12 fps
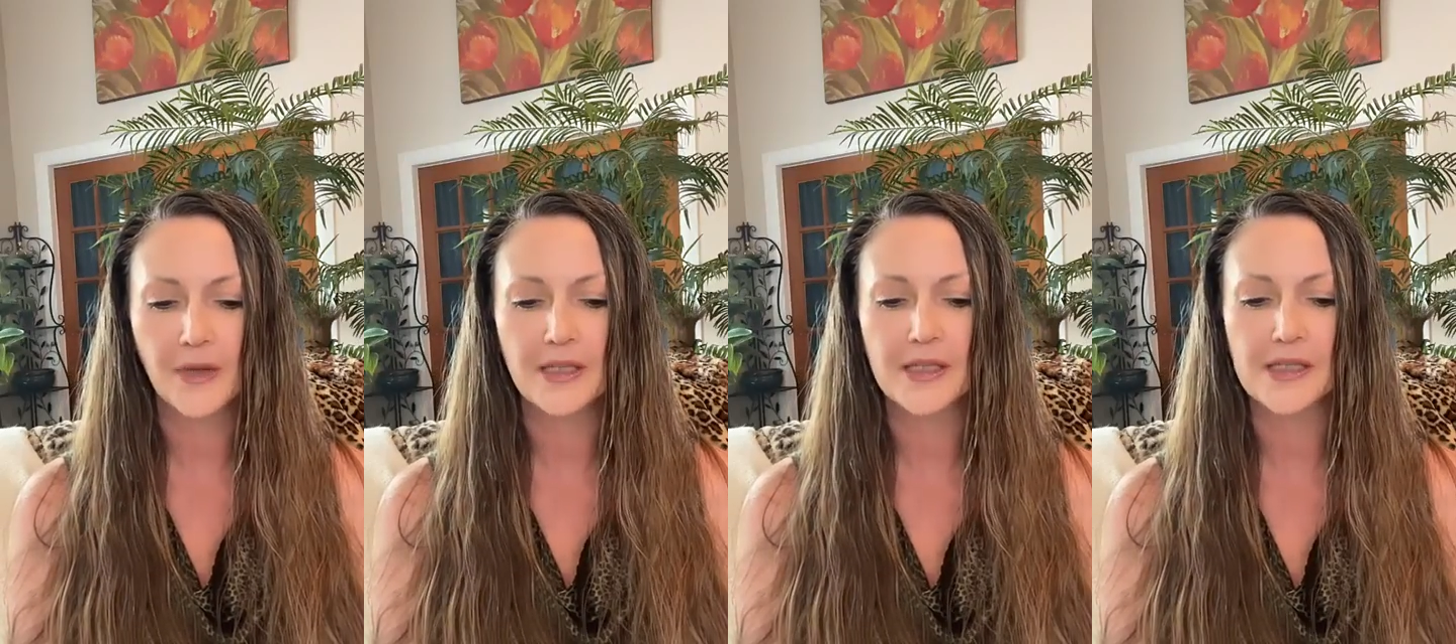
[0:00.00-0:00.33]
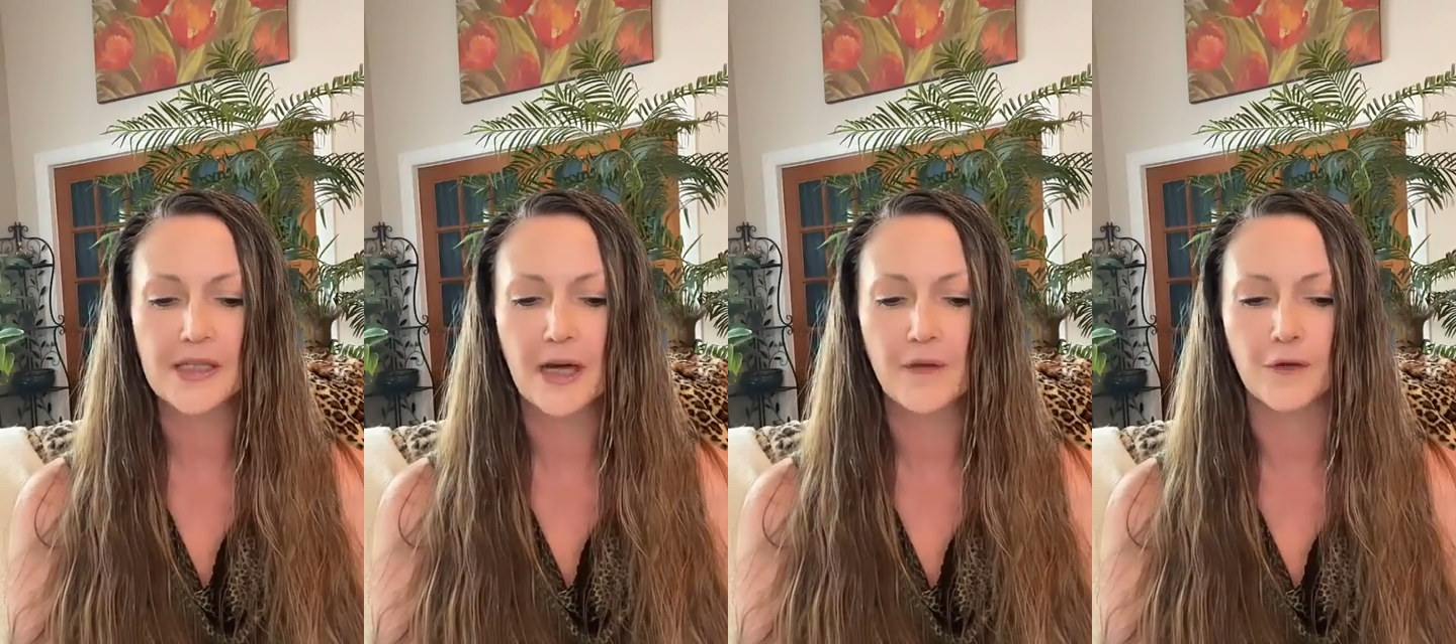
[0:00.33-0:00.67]
and
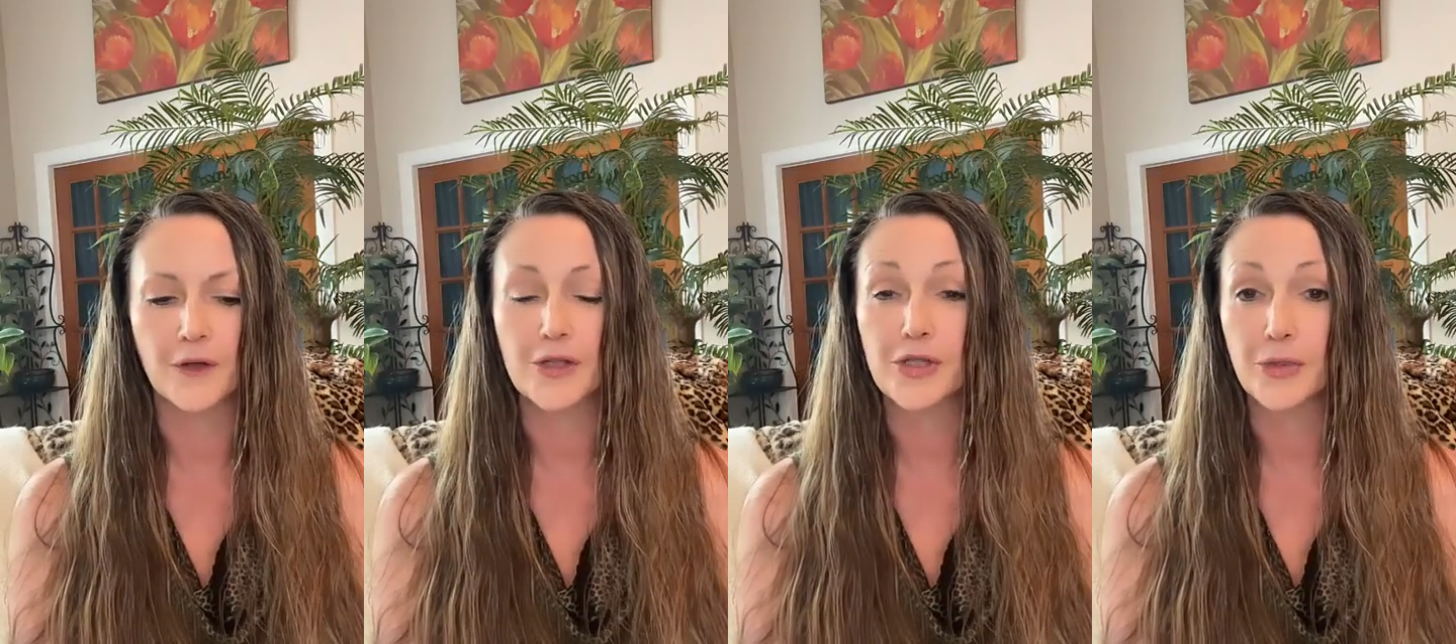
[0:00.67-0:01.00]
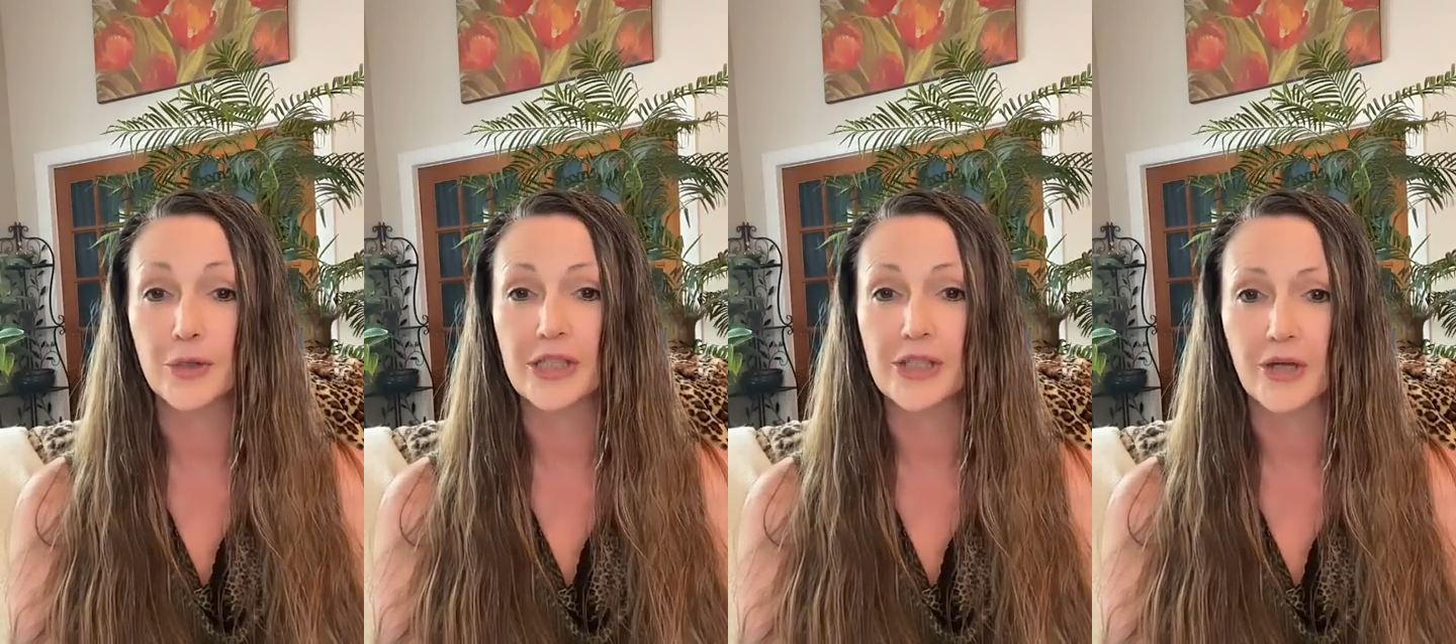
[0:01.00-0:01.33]
discomfort
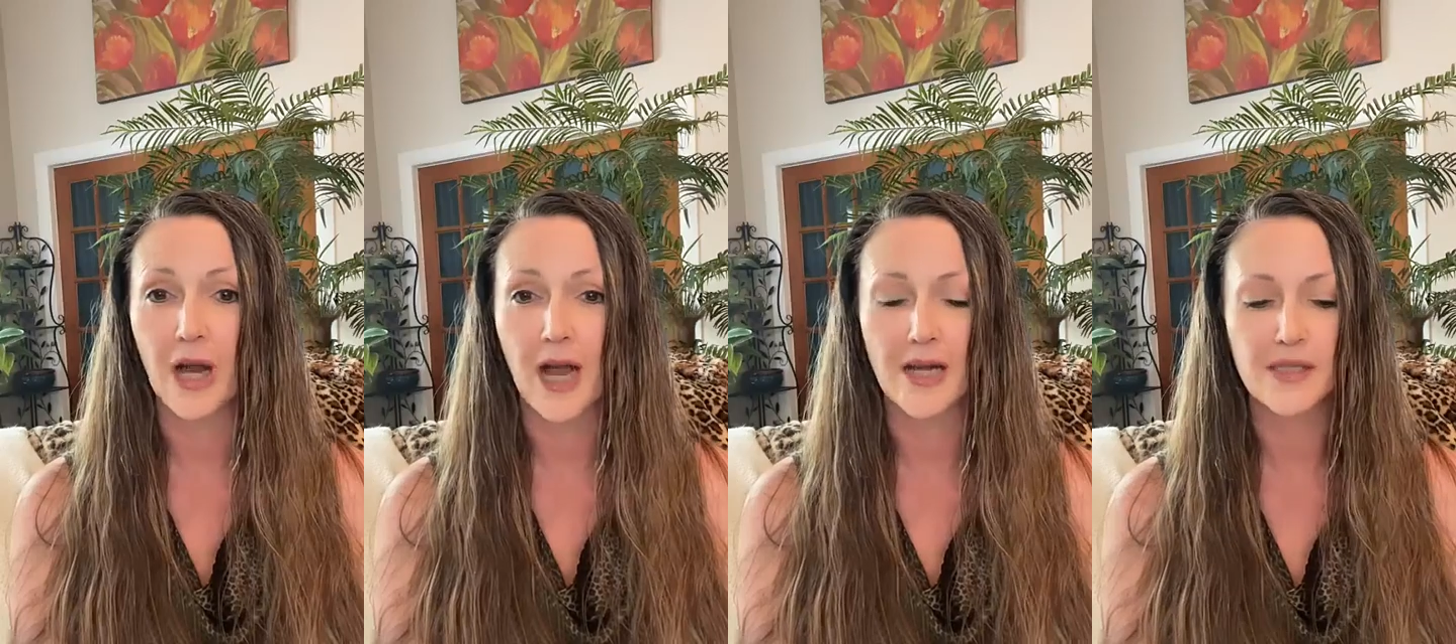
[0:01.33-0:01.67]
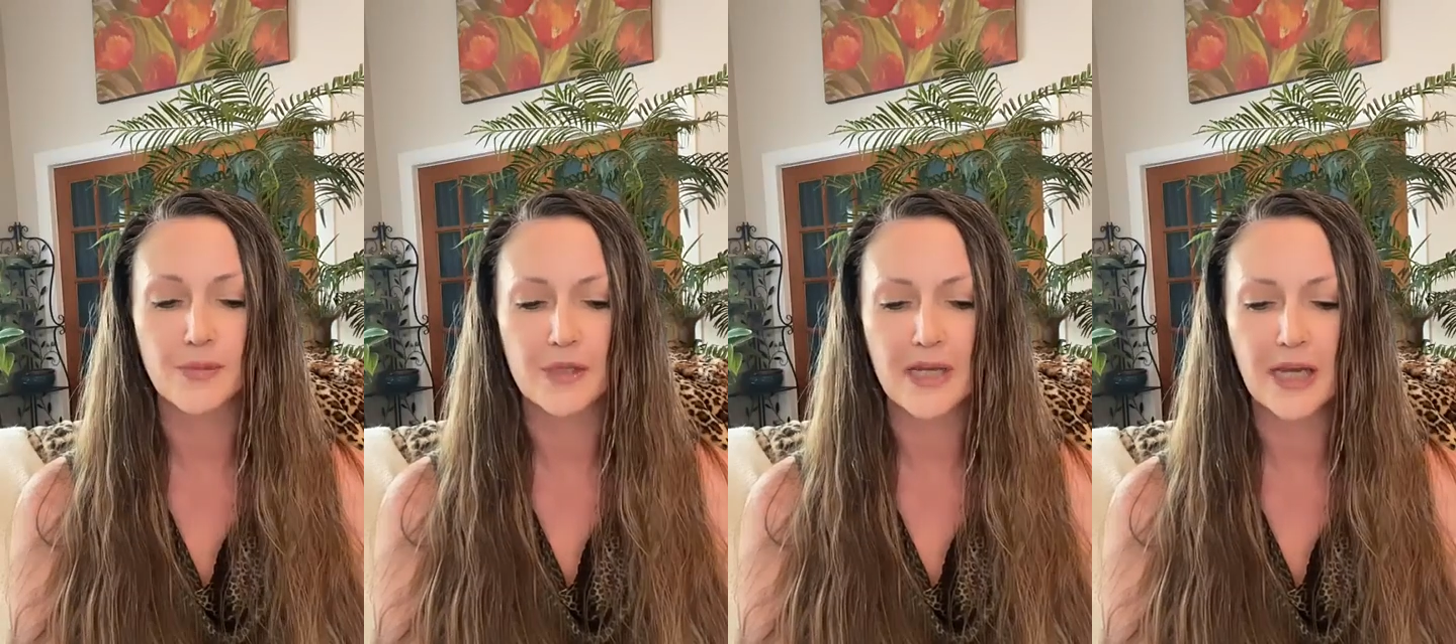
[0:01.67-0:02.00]
to reach your
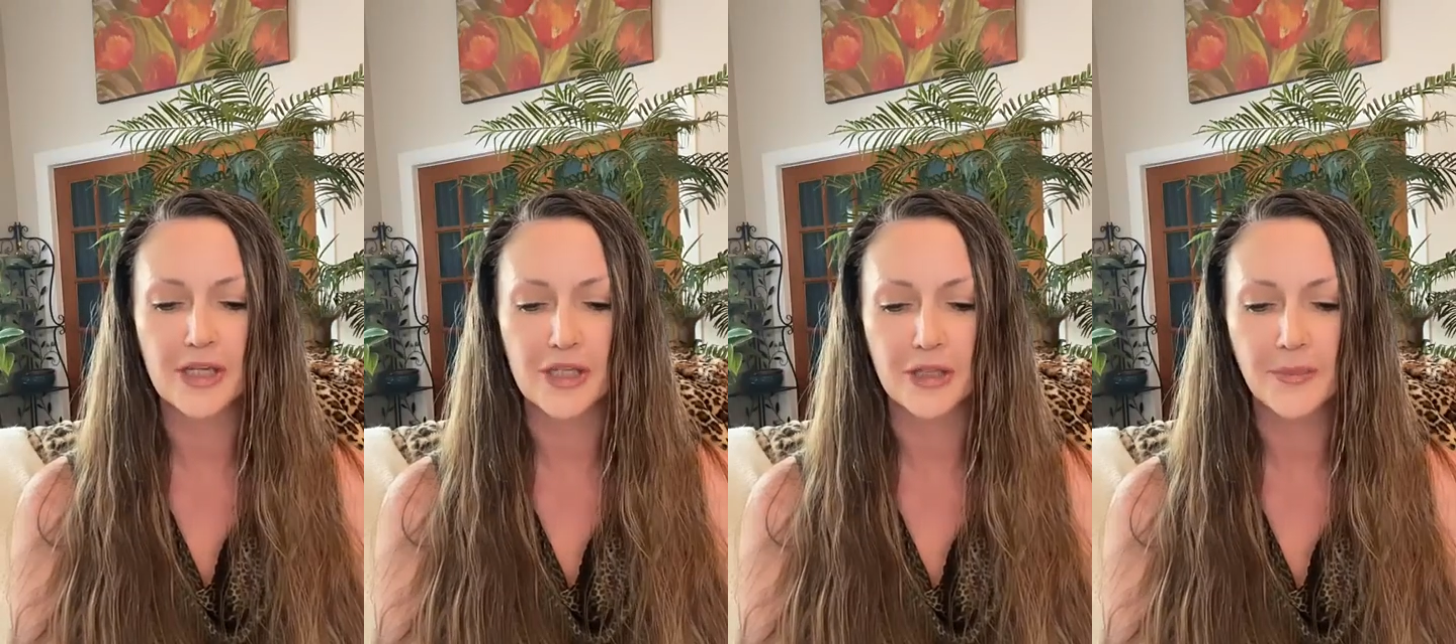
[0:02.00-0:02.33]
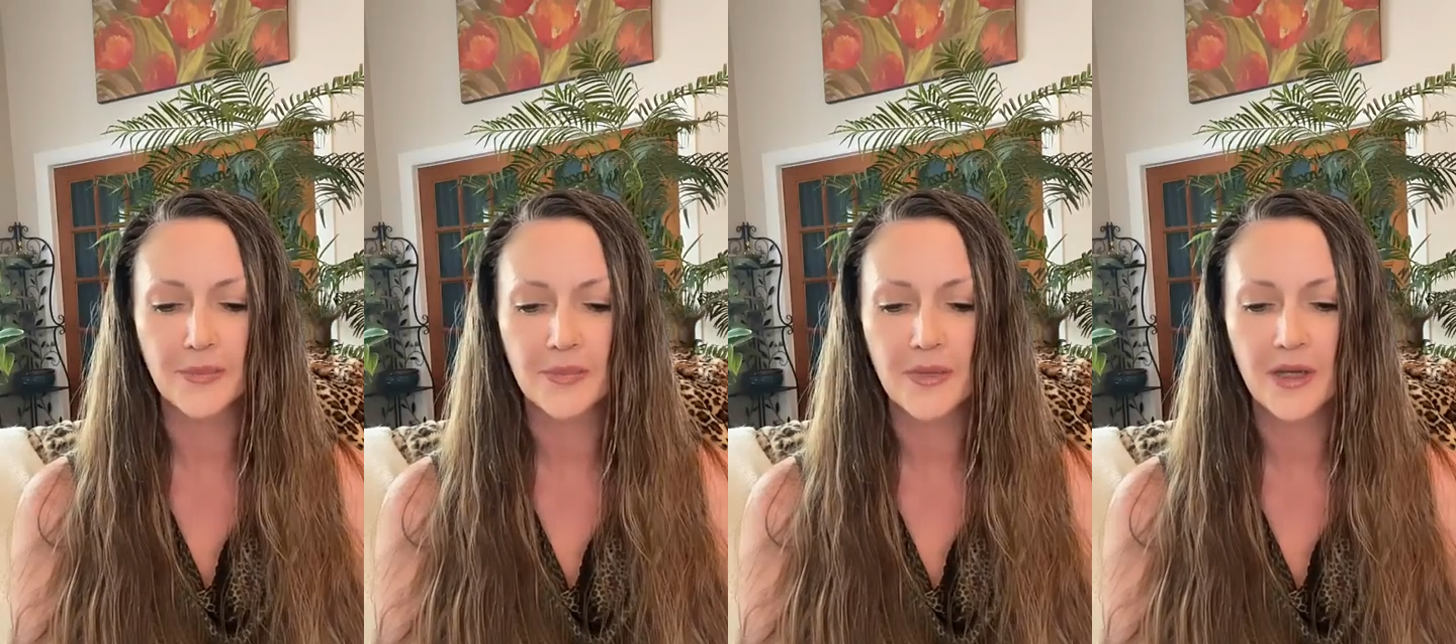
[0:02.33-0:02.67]
highest
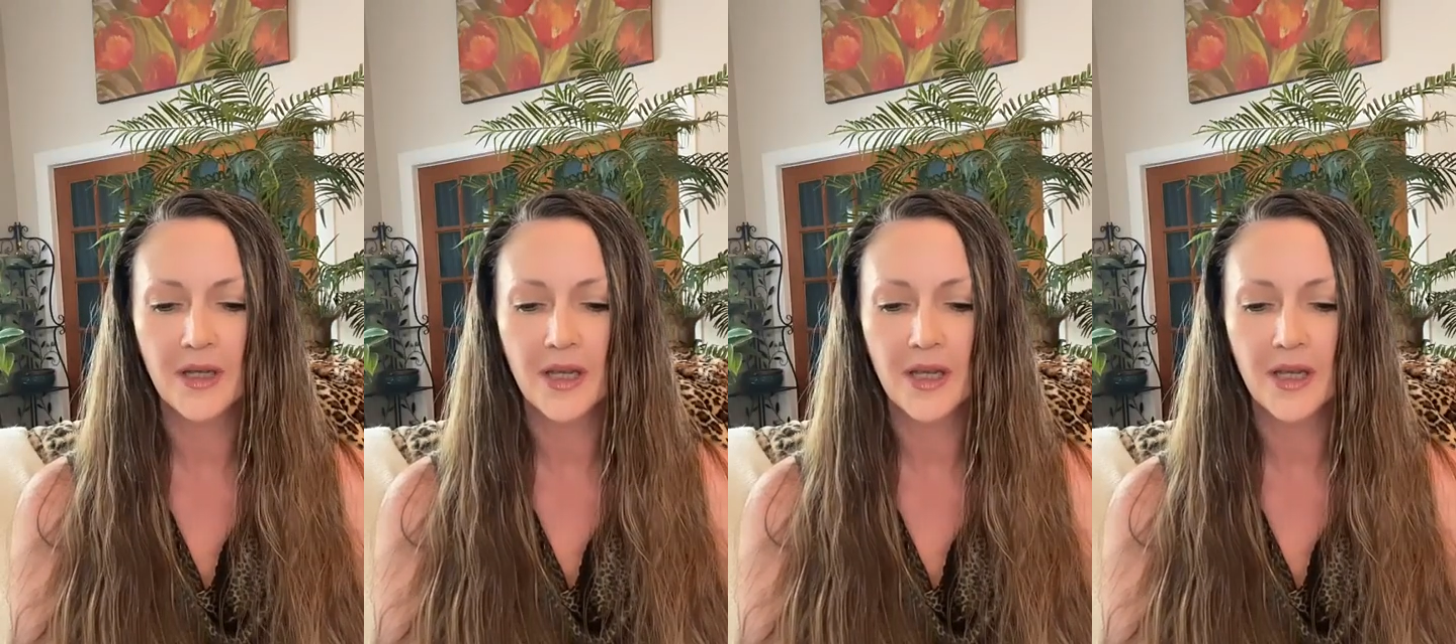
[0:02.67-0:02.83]
potential.